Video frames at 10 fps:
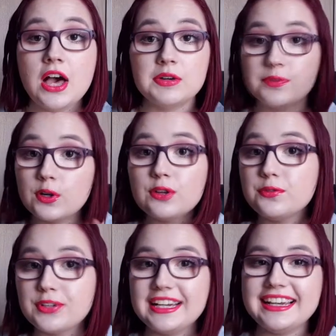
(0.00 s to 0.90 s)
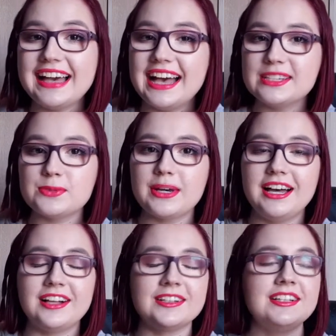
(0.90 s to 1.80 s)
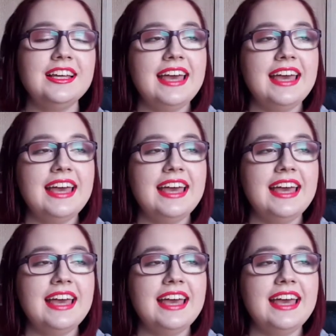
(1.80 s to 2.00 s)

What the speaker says: for free as well,